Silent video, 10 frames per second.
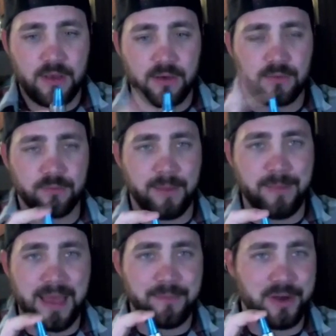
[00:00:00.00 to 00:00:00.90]
my
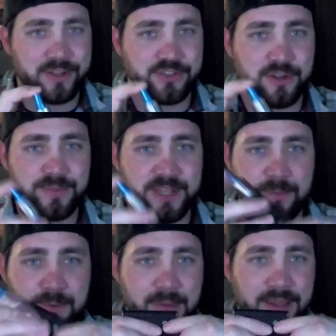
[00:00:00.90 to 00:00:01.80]
Mad Mods drip
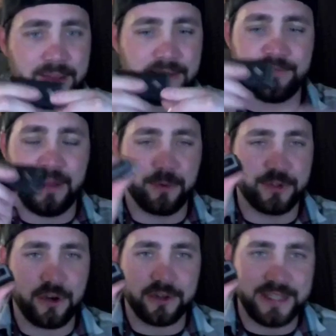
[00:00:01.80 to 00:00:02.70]
tip on my Vapor
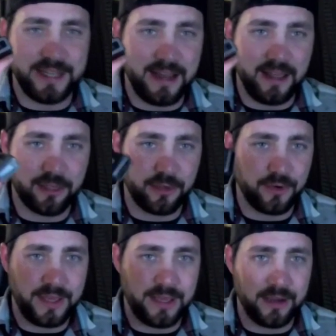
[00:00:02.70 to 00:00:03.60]
Shark DNA
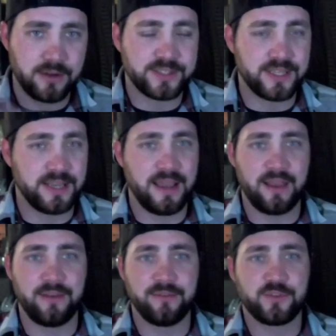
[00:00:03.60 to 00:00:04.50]
30 here, sitting
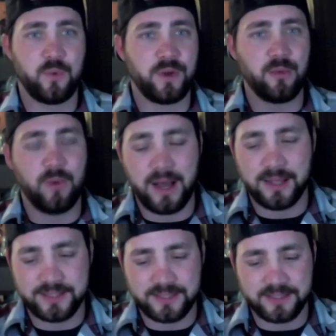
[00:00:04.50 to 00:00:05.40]
at 20
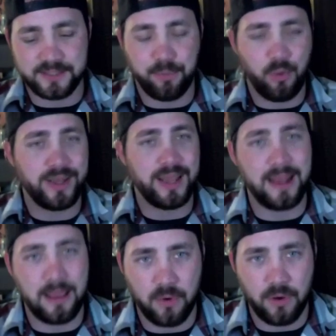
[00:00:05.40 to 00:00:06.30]
watts. It's a
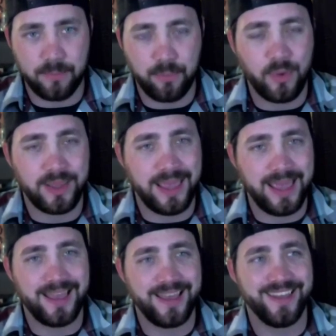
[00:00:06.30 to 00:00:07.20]

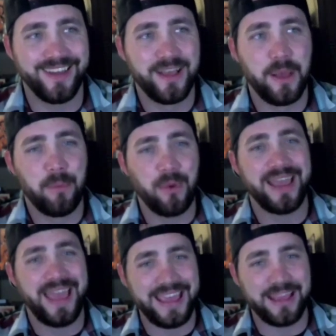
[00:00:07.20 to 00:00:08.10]

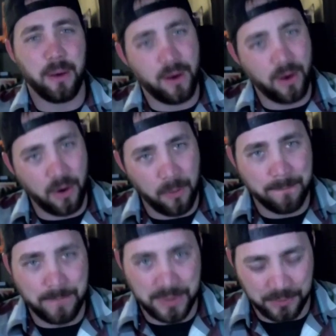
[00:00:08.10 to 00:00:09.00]
0.8
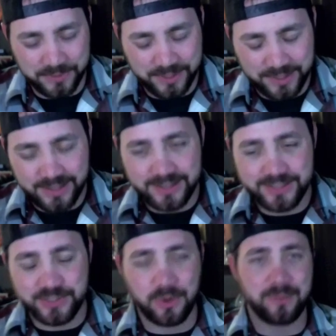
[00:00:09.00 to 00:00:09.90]
ohm build,
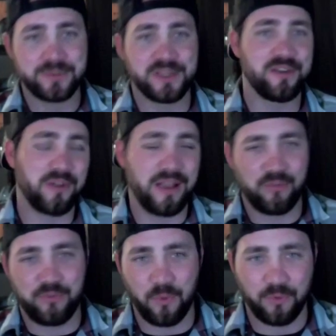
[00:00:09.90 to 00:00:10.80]
so it comes in
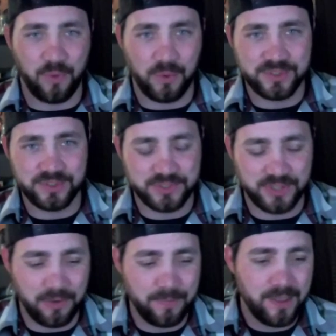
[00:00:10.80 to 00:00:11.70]
around 4 volts or
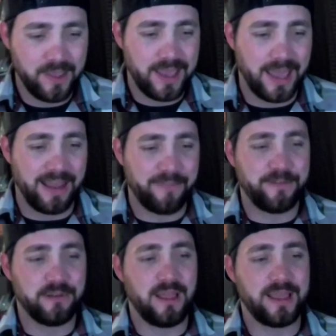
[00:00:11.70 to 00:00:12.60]
so. And I
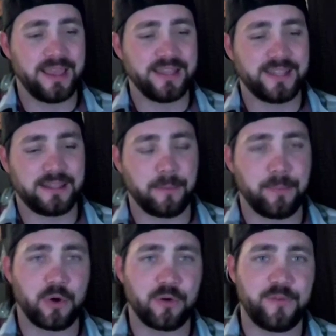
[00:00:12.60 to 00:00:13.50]
feel like it's like the
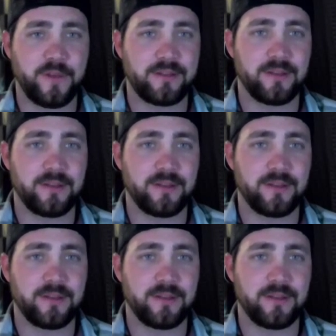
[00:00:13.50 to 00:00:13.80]
perfect